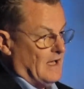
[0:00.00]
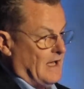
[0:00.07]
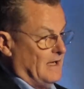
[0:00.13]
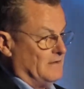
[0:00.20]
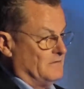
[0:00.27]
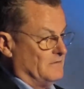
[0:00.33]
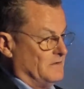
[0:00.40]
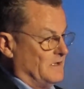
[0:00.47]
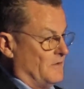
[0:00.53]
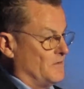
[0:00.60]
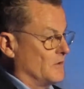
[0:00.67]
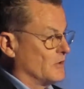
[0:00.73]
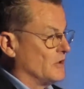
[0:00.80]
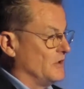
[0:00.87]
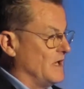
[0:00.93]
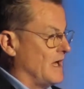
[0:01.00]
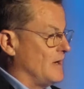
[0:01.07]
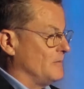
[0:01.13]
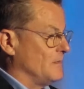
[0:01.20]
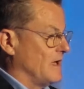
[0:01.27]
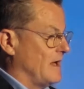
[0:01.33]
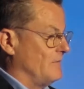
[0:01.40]
And there could
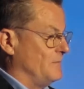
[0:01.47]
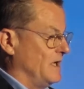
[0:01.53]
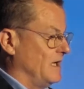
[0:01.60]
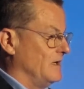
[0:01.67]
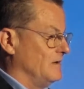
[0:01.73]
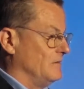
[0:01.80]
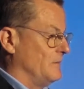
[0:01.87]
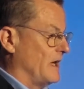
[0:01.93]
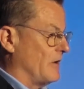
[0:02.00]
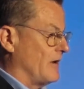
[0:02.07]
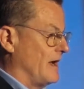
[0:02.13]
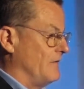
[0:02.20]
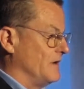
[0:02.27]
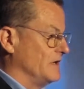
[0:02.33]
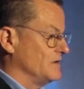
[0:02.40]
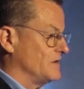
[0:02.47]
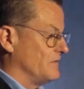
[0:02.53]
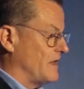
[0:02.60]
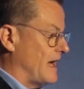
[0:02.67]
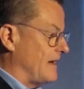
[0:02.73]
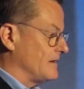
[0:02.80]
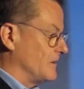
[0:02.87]
not have been better evidence
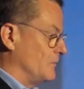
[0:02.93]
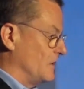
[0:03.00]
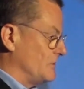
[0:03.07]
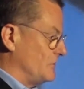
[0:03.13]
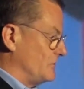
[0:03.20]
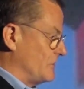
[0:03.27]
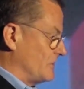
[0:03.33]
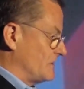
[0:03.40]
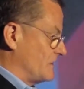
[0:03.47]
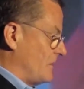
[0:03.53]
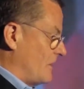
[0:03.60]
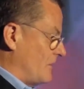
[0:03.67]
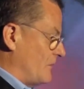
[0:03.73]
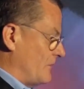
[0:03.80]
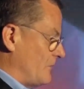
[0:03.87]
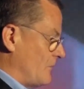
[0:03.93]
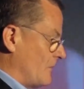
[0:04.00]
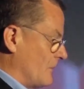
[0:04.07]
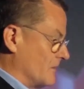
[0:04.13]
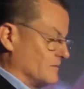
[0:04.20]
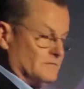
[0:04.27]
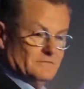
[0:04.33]
of that than what you just saw
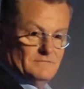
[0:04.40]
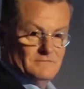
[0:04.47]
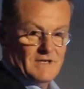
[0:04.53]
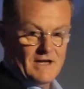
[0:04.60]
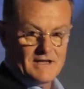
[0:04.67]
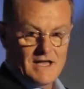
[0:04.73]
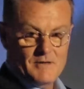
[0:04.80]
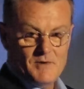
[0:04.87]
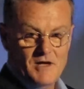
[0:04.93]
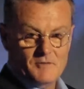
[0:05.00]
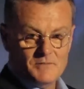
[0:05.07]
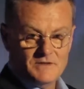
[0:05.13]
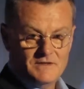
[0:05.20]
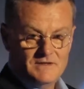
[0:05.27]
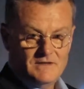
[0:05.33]
before I came up.